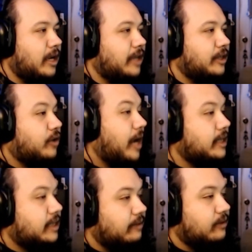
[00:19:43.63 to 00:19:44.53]
in the
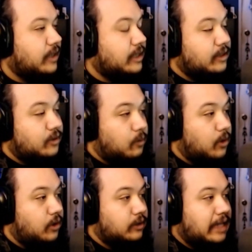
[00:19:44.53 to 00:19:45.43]
grand scheme of things in the
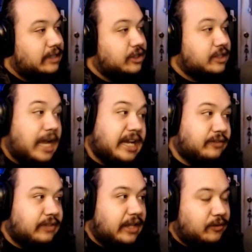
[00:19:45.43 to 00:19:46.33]
world that's just kind
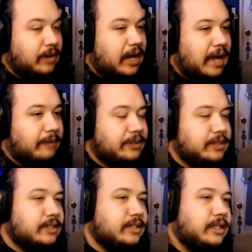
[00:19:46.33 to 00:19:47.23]
of like what
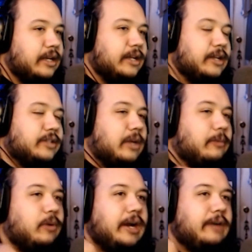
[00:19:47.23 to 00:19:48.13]
happens so i'm
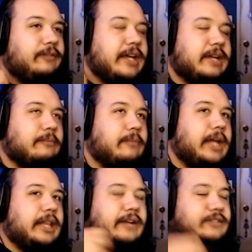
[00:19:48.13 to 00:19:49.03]
aware of like my
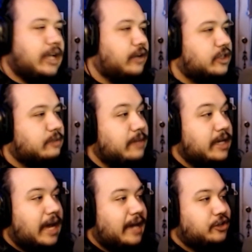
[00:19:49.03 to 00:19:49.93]
lifestyle just me
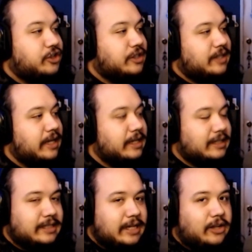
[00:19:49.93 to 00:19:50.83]
kind of just sitting
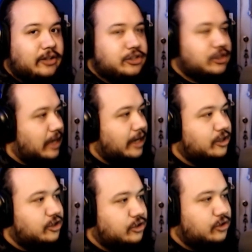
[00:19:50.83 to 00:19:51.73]
still and just kind
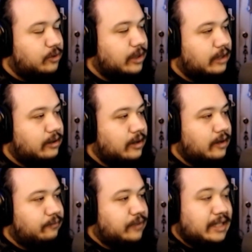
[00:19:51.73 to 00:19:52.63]
of just doing
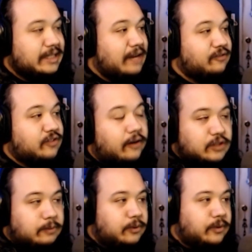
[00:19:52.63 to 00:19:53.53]
things that I'm
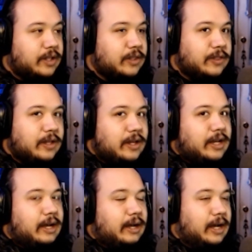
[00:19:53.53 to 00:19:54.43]
comfortable with.
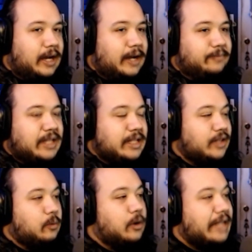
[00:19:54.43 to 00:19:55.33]
Um, and then
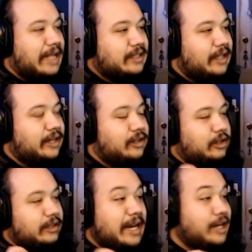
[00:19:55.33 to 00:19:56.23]
the world has to like,
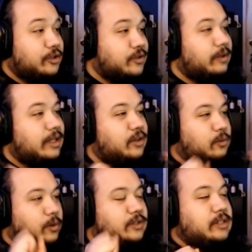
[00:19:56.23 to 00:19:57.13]
then I do something, then the
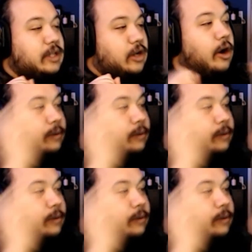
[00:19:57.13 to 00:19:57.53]
world's just like, all right,